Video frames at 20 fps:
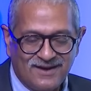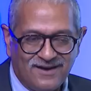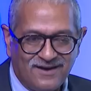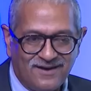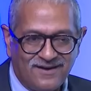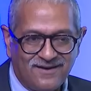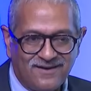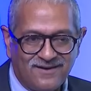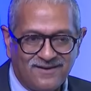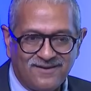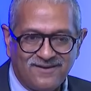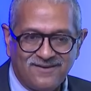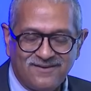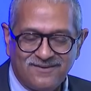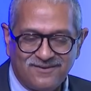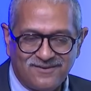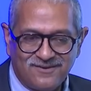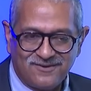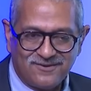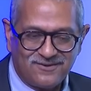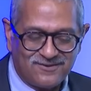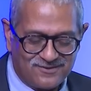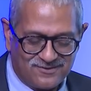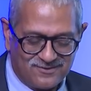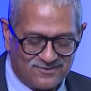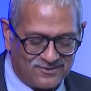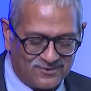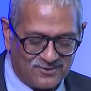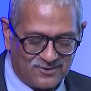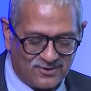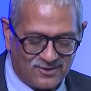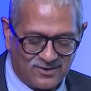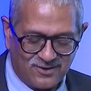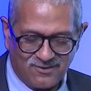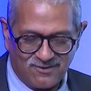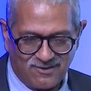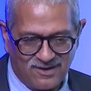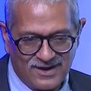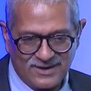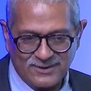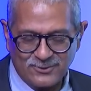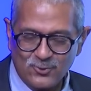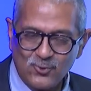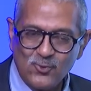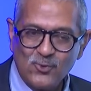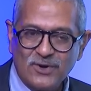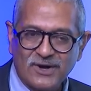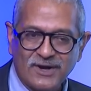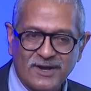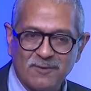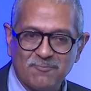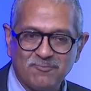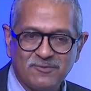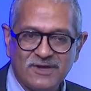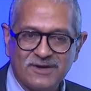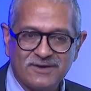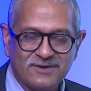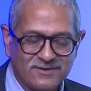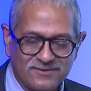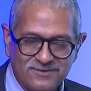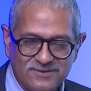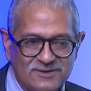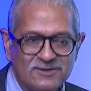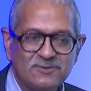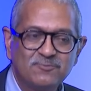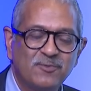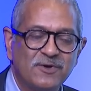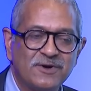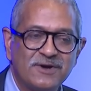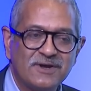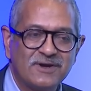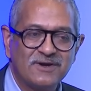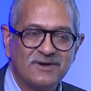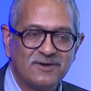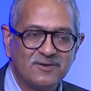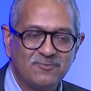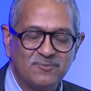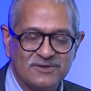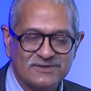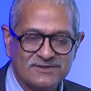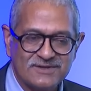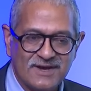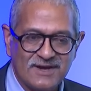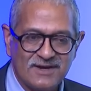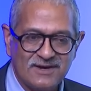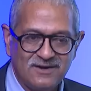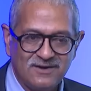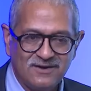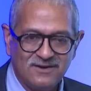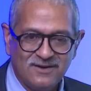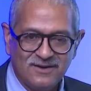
Uh, I do claim that this particular missile,